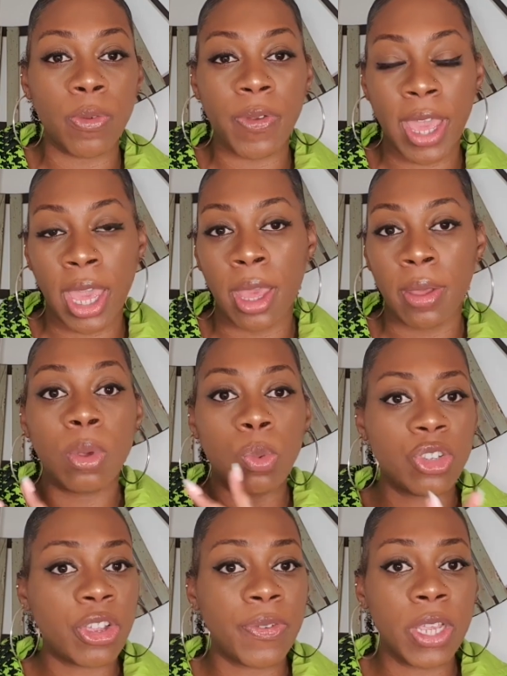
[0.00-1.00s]
here,
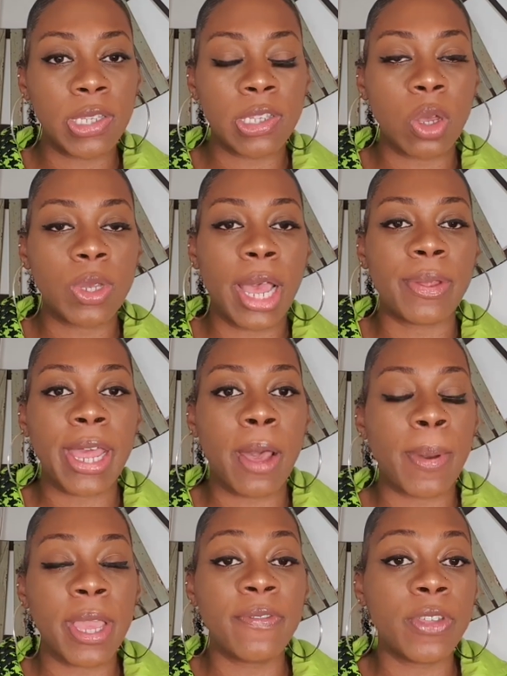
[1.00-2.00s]
which I think is sold out now.
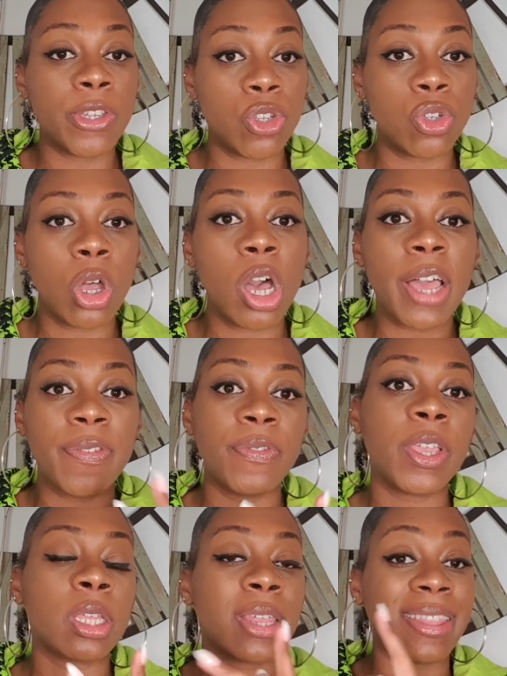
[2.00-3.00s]
But if it's not, I
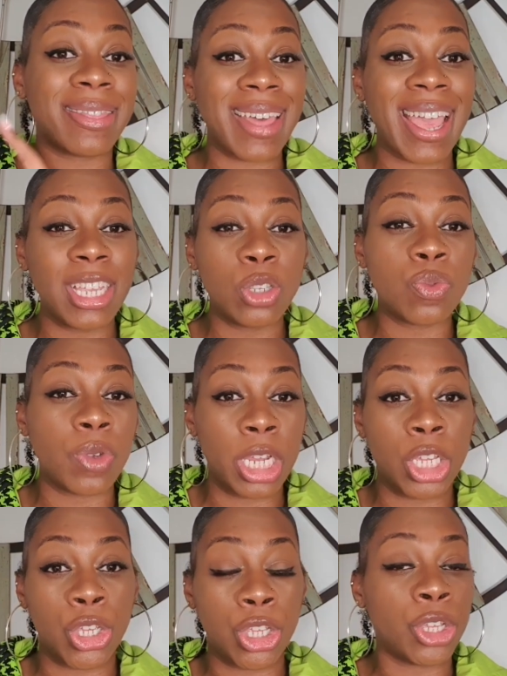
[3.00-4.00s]
think that is really
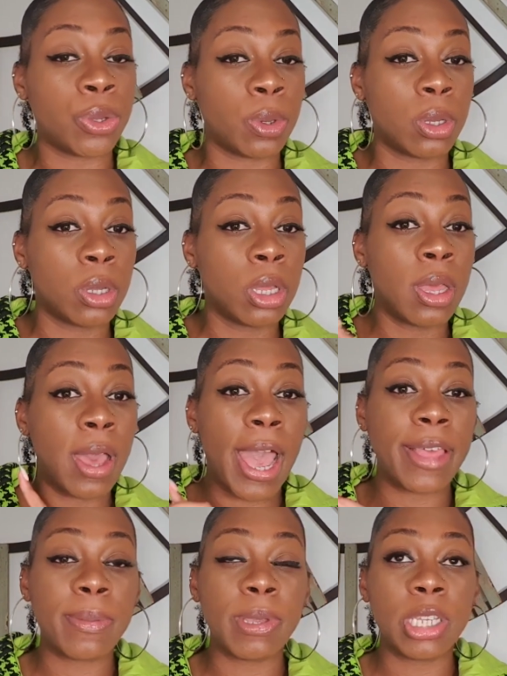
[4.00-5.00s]
cute.
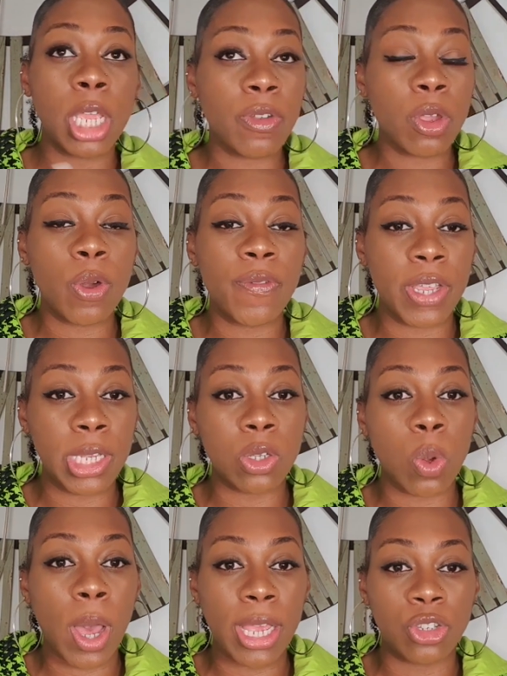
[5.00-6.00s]
And the material of it is
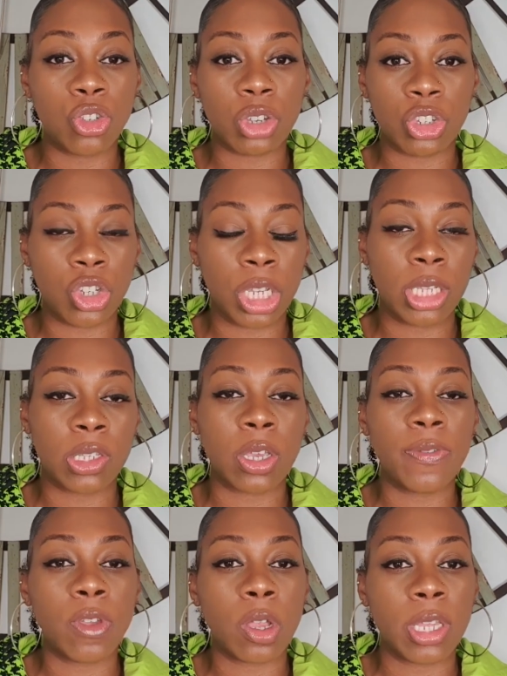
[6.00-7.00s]
quite stretchy. So
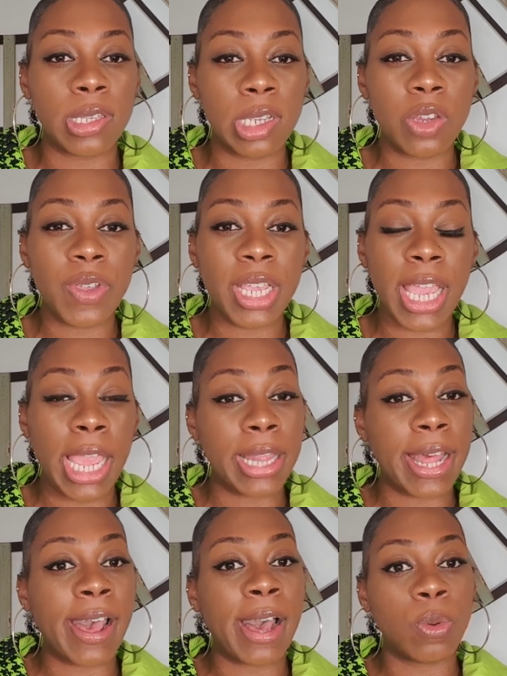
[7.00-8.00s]
if you're considering getting
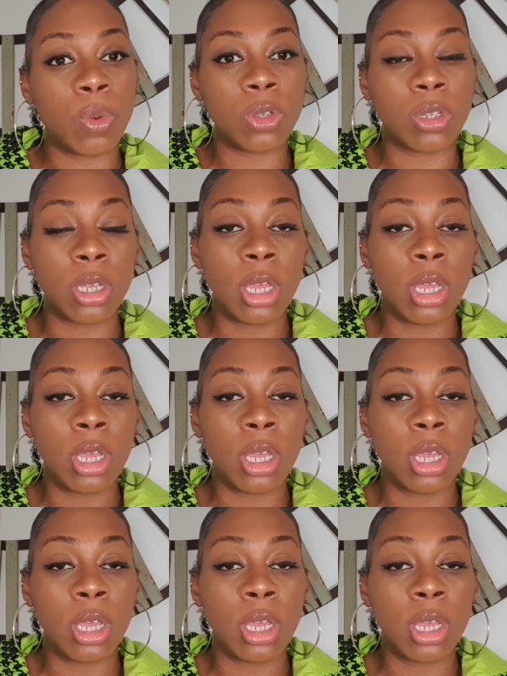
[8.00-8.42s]
that, I would